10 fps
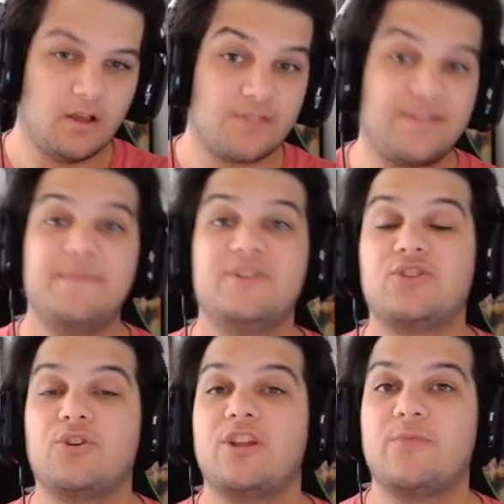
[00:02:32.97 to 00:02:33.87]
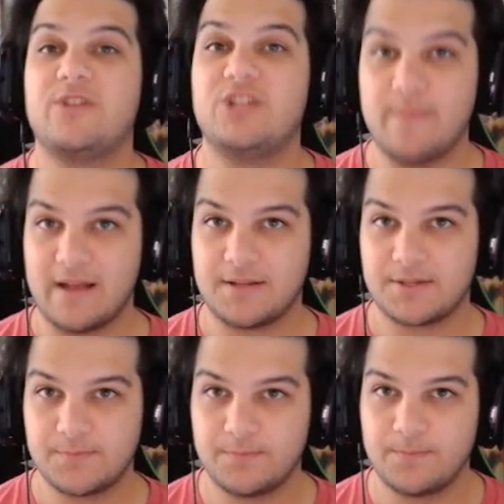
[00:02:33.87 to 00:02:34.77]
That means 33
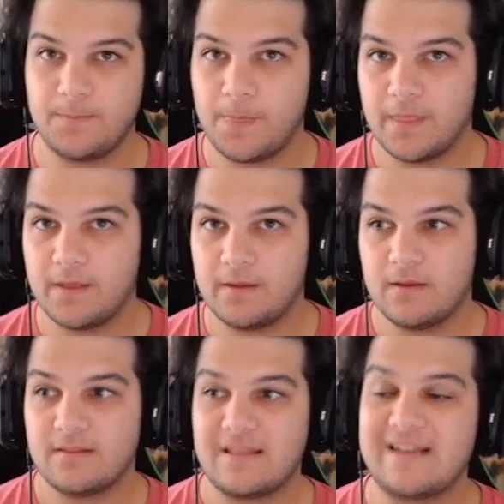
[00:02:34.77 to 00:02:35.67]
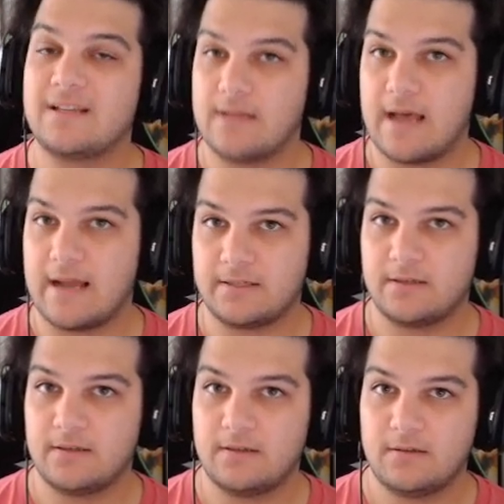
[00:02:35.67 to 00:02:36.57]
GMATs. That is a lot,
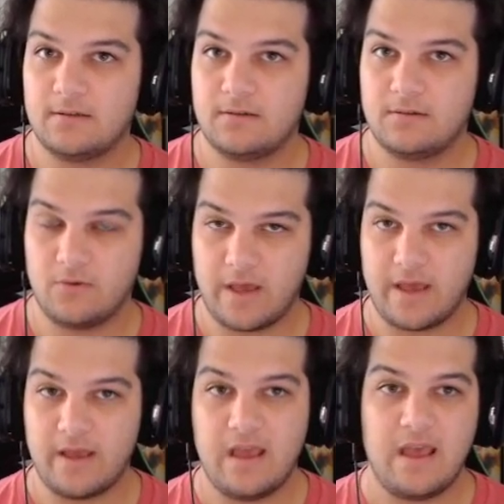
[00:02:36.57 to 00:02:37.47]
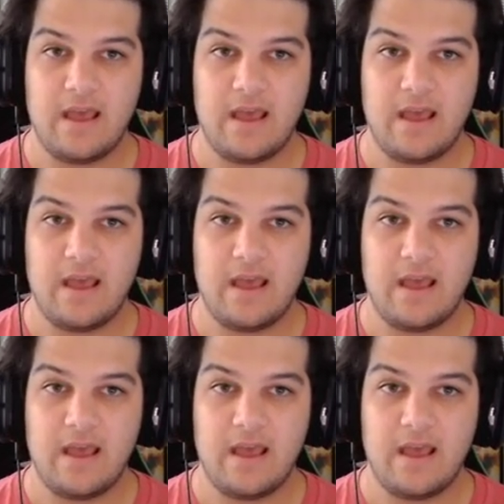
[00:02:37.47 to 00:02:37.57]
okay?